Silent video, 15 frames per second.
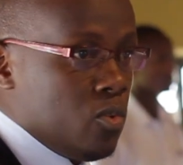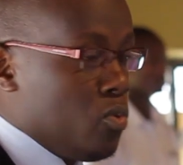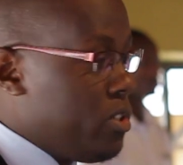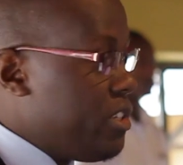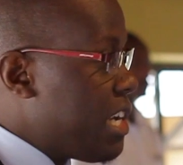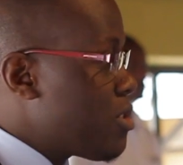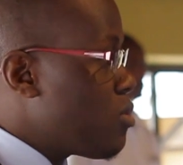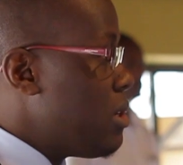We
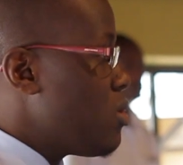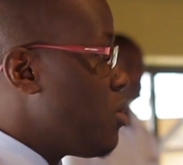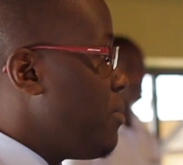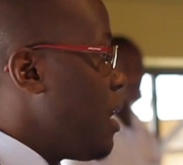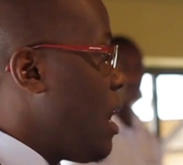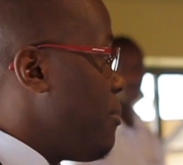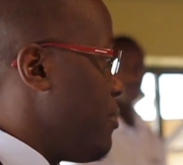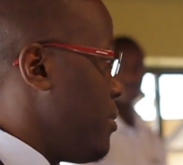just want to be
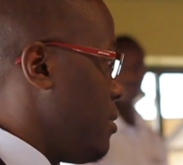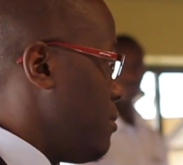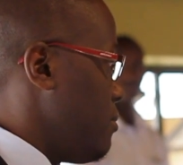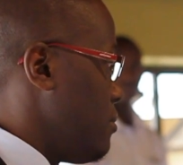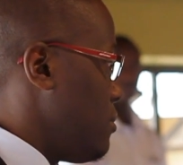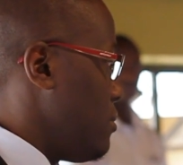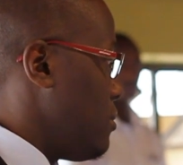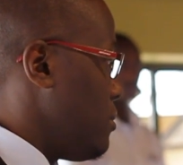happy.
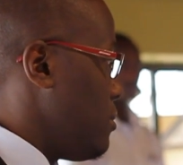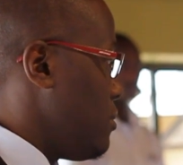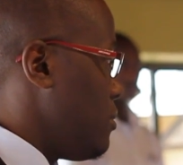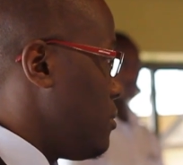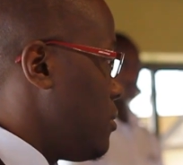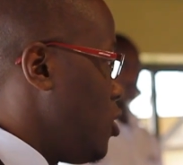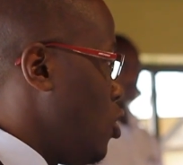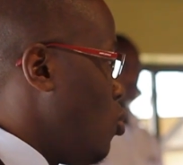
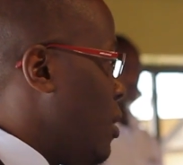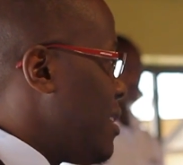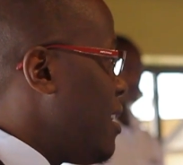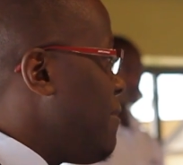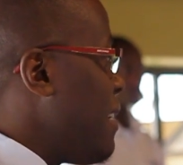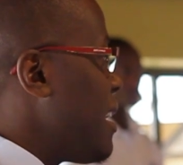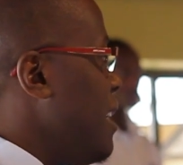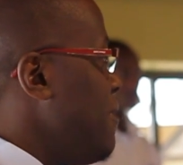
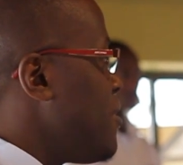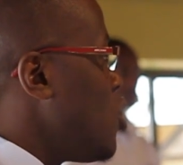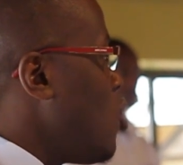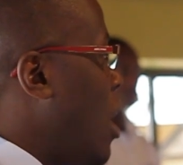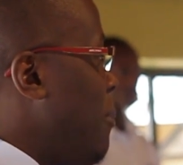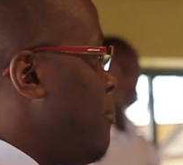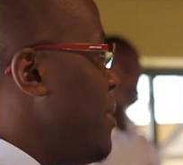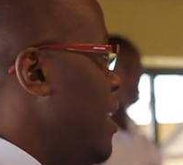Whatever gives you
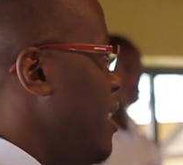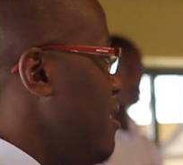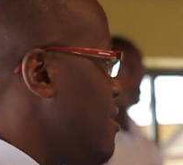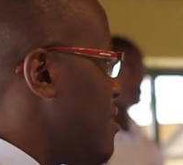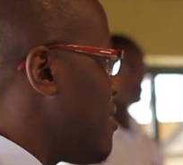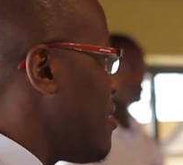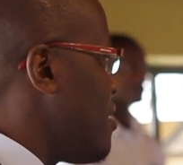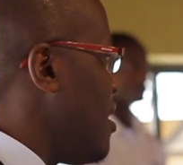
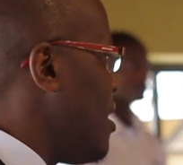happiness,